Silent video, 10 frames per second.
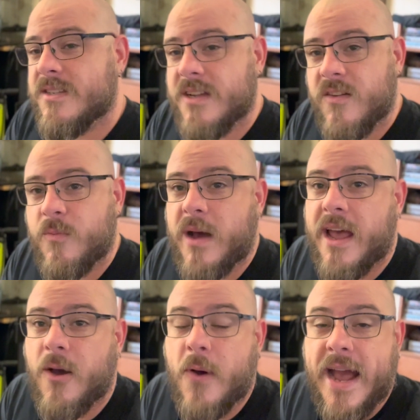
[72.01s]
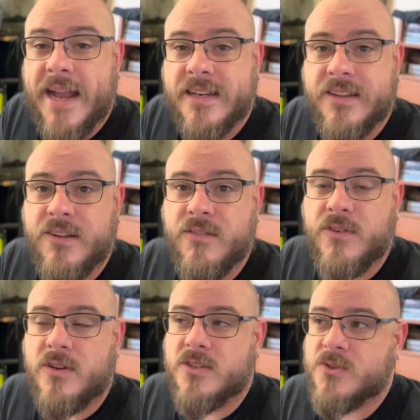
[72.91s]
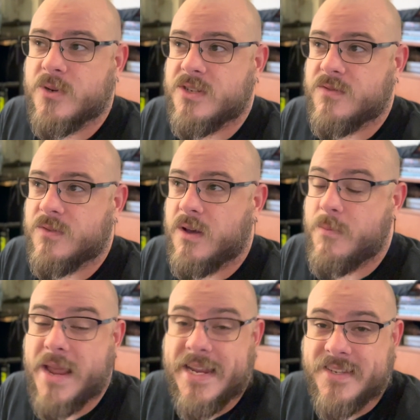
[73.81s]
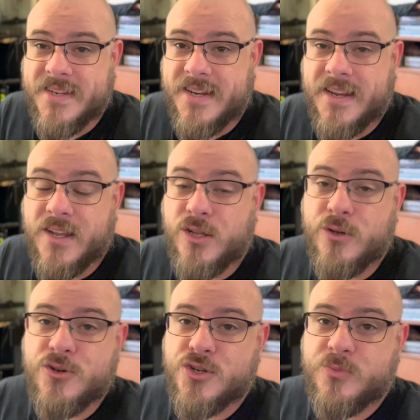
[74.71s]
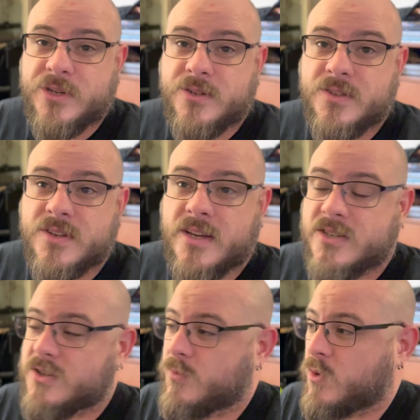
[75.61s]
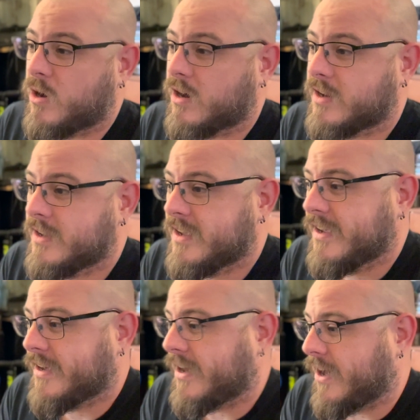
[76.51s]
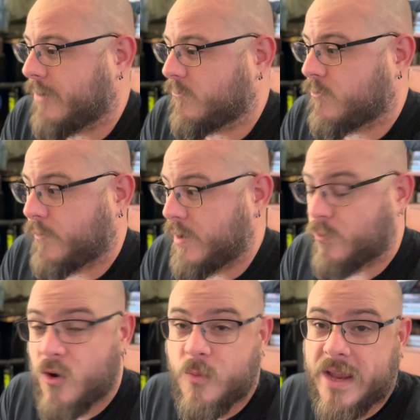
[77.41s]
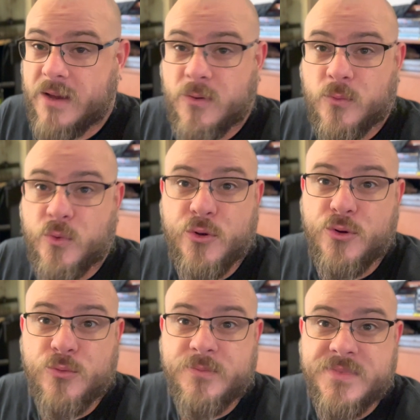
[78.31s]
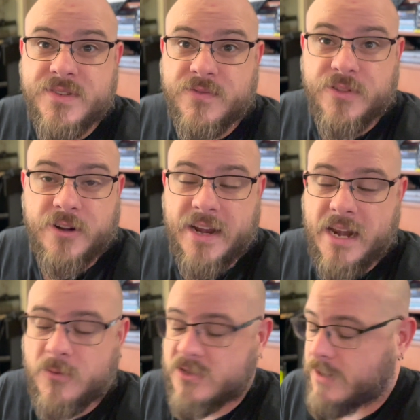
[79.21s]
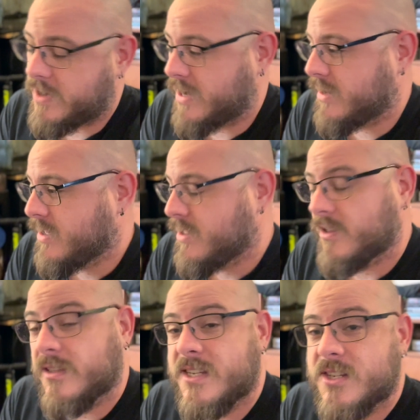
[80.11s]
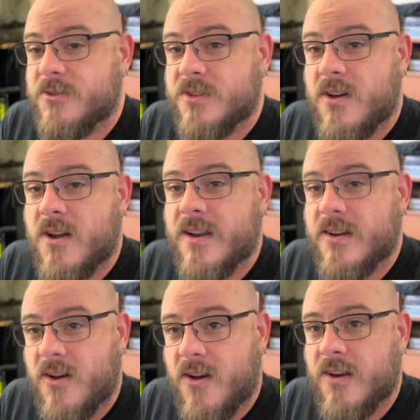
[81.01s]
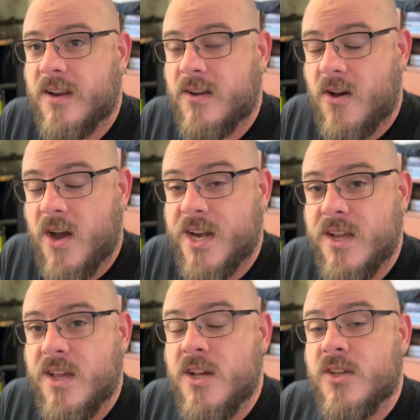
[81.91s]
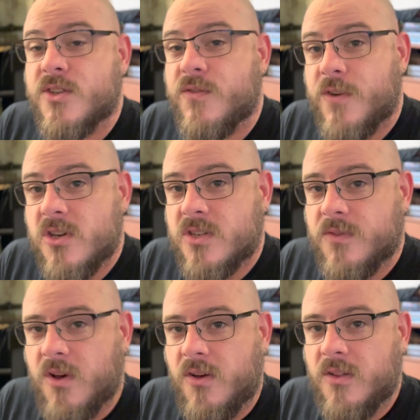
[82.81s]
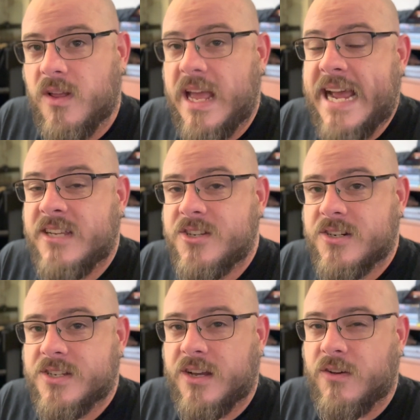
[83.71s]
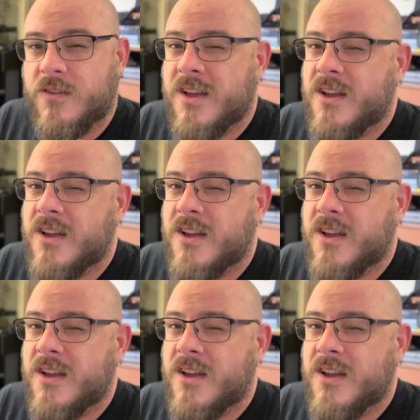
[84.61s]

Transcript: stuff, bioactive, all sorts of amazing enclosure builds, custom work, free roaming rooms for their animals. I mean, the list goes on and on and on. So first of all, ask yourself,